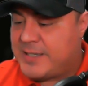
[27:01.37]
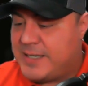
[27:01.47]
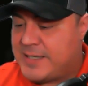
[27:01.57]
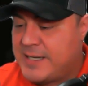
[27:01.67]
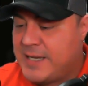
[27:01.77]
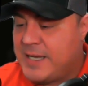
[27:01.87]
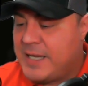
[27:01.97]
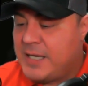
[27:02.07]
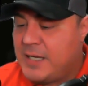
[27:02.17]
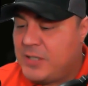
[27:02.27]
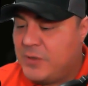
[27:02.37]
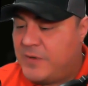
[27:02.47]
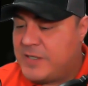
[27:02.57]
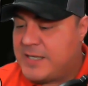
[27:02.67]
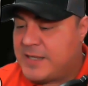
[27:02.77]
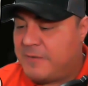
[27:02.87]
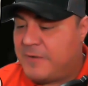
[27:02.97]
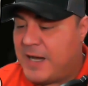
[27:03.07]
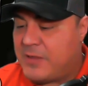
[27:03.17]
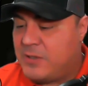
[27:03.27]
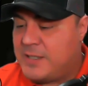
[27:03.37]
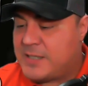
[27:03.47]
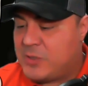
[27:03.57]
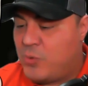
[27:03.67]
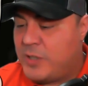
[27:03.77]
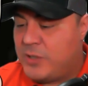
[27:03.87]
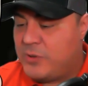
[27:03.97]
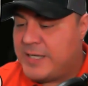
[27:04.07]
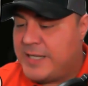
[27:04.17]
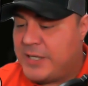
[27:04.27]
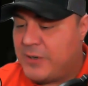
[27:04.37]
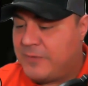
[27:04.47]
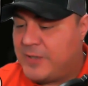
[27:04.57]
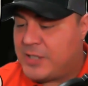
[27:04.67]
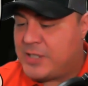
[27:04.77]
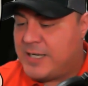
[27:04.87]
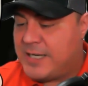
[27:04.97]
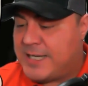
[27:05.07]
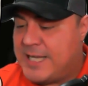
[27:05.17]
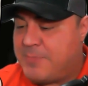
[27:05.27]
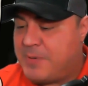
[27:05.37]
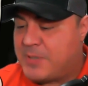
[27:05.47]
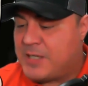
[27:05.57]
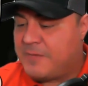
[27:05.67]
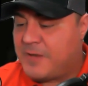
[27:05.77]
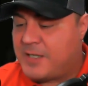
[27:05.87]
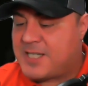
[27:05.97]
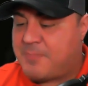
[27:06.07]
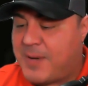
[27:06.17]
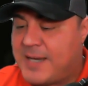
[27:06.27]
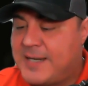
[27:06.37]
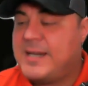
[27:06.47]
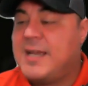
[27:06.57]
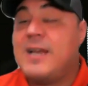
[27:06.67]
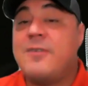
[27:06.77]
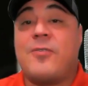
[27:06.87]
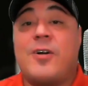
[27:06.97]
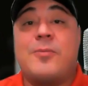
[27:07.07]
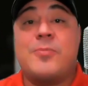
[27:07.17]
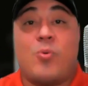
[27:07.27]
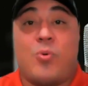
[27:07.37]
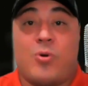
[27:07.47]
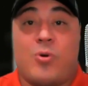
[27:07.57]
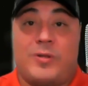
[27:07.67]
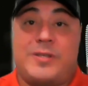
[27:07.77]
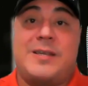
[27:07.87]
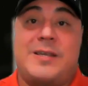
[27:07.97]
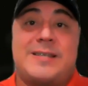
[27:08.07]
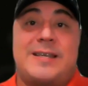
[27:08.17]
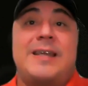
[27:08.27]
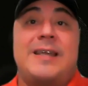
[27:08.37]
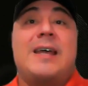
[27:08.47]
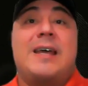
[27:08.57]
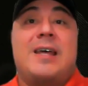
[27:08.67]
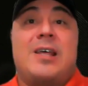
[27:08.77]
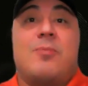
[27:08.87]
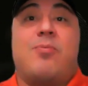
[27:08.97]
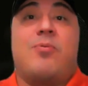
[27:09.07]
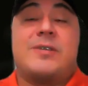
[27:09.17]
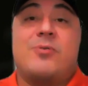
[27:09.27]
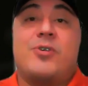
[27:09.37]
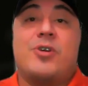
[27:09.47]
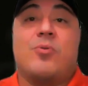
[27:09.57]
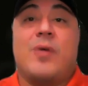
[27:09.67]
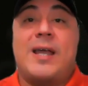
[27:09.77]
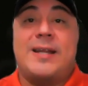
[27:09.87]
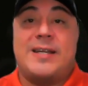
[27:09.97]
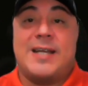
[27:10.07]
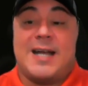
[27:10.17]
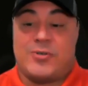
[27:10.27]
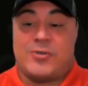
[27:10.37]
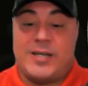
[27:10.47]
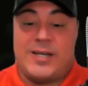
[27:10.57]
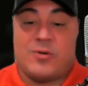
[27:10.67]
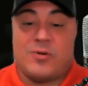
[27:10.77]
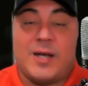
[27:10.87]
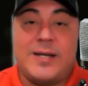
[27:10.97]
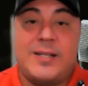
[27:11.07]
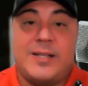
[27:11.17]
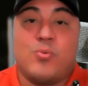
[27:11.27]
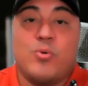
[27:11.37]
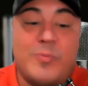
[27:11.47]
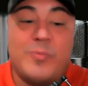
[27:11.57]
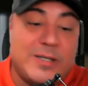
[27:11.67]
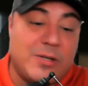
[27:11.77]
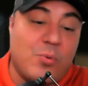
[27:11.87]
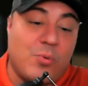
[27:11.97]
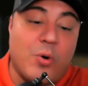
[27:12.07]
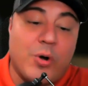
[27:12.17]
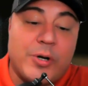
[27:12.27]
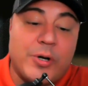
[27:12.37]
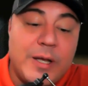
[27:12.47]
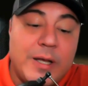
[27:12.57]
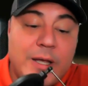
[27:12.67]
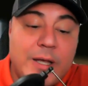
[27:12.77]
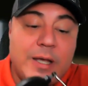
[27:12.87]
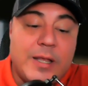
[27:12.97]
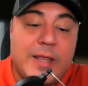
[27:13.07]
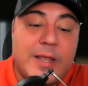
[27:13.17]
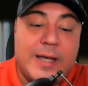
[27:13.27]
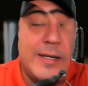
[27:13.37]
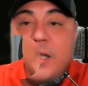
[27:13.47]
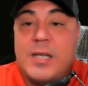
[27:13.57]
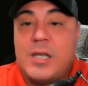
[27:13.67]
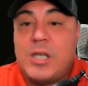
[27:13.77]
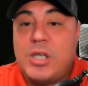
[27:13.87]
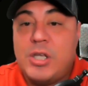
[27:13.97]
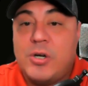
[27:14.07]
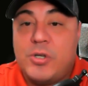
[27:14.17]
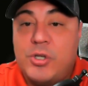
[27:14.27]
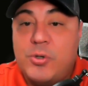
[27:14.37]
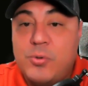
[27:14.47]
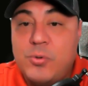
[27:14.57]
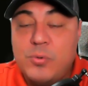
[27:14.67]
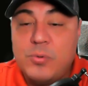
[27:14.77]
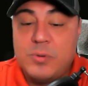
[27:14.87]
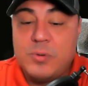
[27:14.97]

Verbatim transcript: this to visit the fatherless and widows in their affliction and to keep himself unspotted from the world. See, see when you're right in doctrine and you're right in the rudiments of the word that you know you